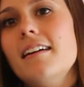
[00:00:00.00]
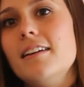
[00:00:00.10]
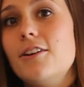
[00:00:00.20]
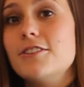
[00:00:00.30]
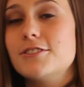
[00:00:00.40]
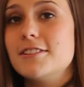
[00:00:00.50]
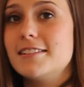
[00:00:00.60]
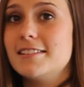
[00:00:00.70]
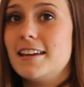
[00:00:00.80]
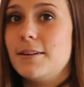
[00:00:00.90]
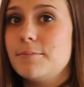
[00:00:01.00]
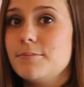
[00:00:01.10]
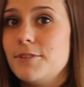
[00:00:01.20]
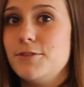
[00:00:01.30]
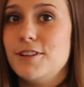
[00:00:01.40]
It also does the
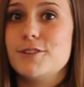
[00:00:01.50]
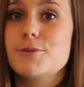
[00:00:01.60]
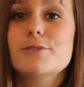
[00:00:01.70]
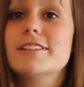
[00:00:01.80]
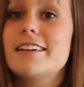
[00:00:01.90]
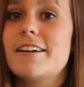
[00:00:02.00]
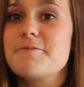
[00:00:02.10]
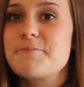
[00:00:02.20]
same if you need to cool it down.